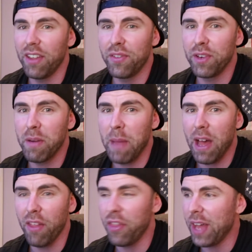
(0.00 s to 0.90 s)
through your
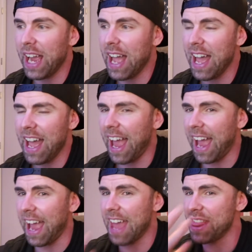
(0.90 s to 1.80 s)
mouth. Like,
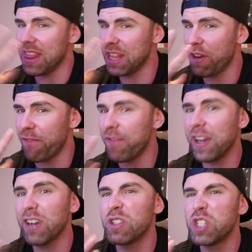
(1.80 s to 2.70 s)
your
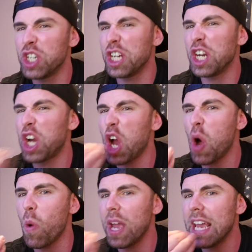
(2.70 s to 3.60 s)
fingers shouldn't
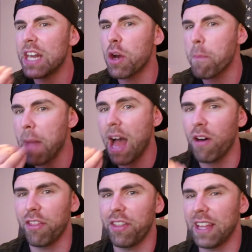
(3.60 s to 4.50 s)
go in your
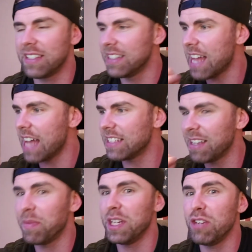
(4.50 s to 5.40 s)
mouth. That's not
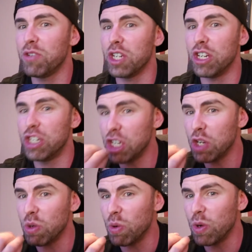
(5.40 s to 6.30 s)
something you should
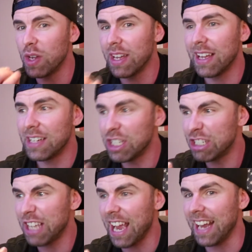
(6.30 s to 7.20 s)
do.
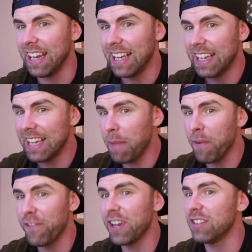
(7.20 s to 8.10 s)
Just saying. Keep
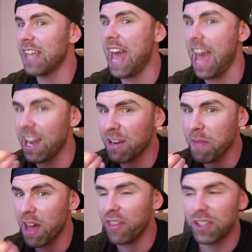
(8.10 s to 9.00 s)
your fingers out of your
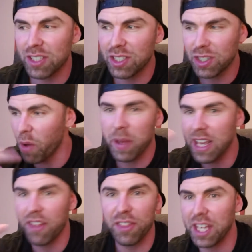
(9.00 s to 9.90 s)
mouth. There's so
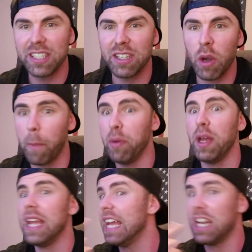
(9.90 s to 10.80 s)
many other things that you could
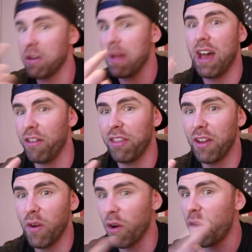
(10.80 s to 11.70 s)
put in your mouth
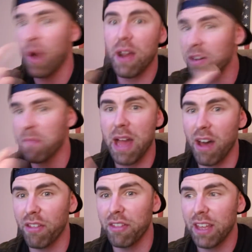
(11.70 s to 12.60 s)
or around your
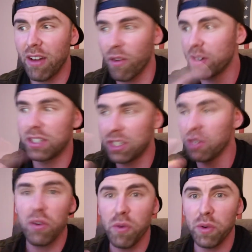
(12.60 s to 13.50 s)
mouth, or
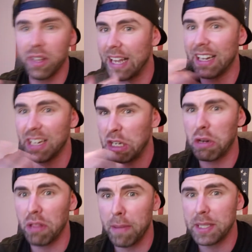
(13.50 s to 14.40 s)
do like
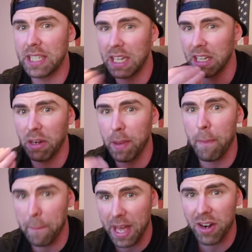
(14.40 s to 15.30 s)
your lipstick a little
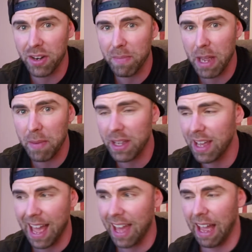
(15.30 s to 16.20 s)
bit better, maybe?
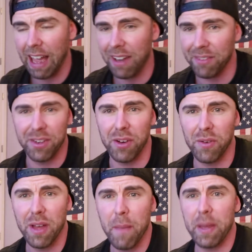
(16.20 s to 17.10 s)
I don't
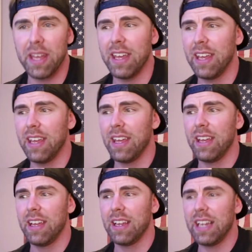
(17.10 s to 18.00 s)
know, but
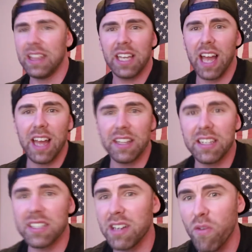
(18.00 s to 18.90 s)
get the kind that
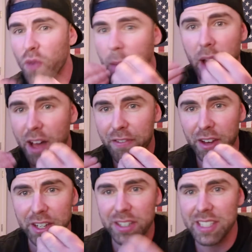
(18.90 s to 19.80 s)
doesn't rub off
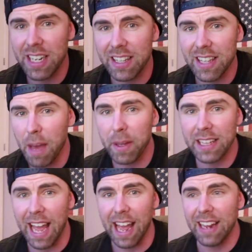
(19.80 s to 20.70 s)
on your teeth. How about
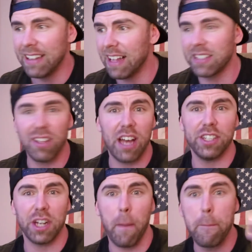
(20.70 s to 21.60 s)
that? That's
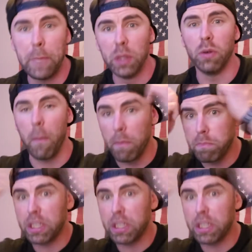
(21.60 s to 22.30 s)
logic. Boom.